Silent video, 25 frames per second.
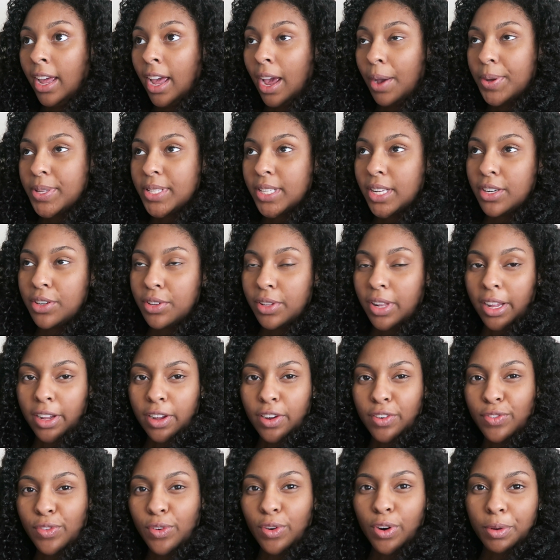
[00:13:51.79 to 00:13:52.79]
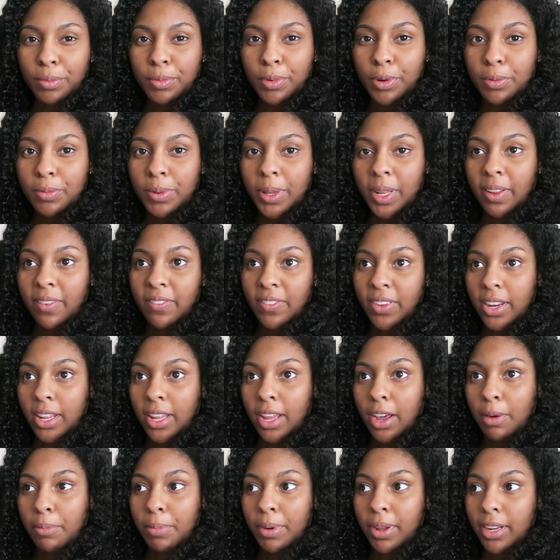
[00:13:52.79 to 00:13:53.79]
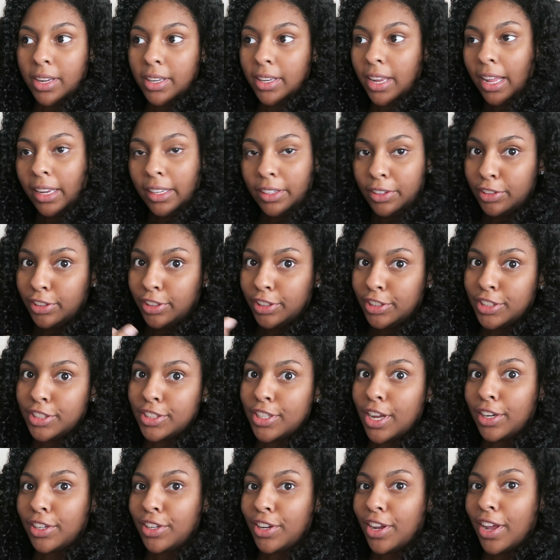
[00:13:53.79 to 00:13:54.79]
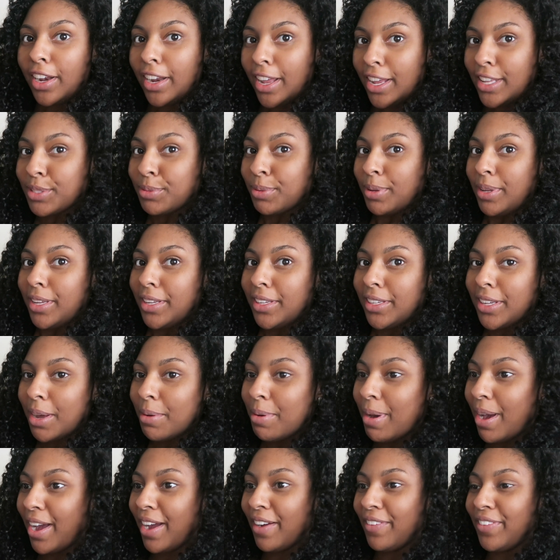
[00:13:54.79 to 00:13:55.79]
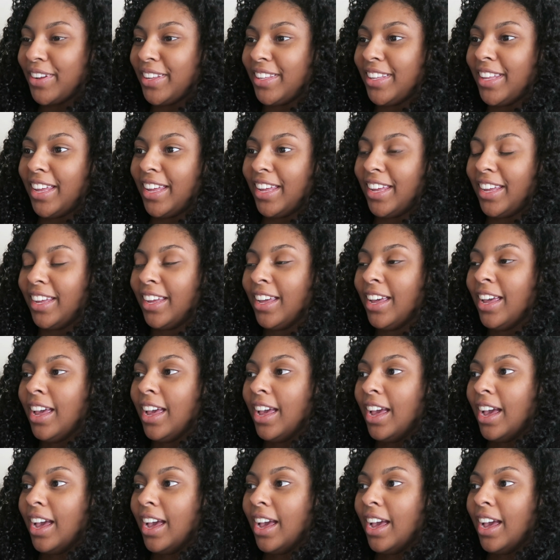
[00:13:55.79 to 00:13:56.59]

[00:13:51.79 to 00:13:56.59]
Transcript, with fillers: I was gonna do like a formal video, but I literally just talked to y'all last week about everything.